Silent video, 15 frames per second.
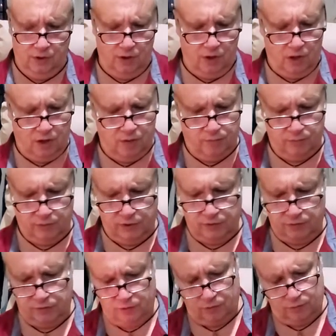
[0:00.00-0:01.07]
And,
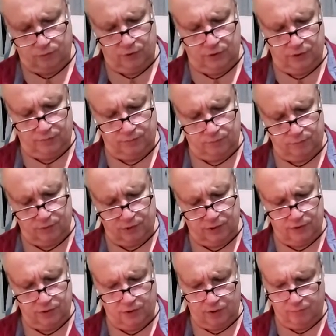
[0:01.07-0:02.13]
you
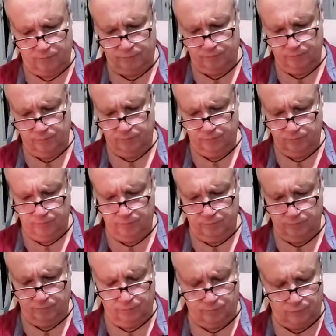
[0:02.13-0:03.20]
know,
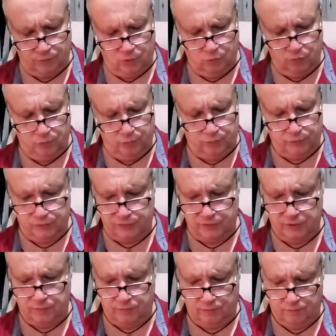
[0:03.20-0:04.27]
you would
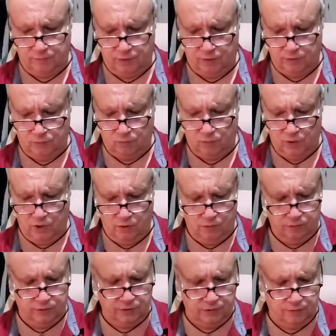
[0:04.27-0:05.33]
perceive them very
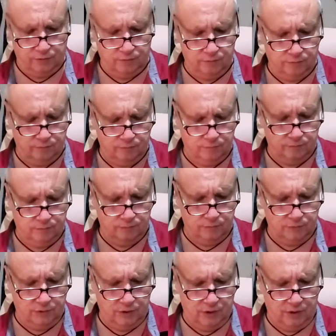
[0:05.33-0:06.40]
well here.
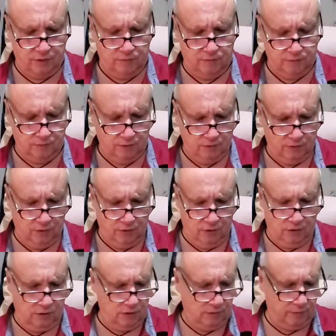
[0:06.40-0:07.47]
Yeah.
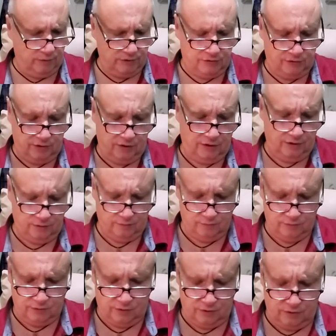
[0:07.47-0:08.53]
Let me see.
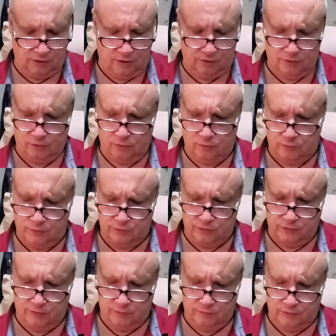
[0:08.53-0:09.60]
I'll tell you how you would
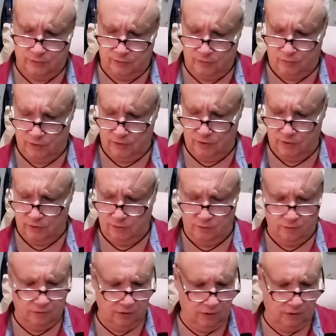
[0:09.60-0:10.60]
receive them. It's going to be here.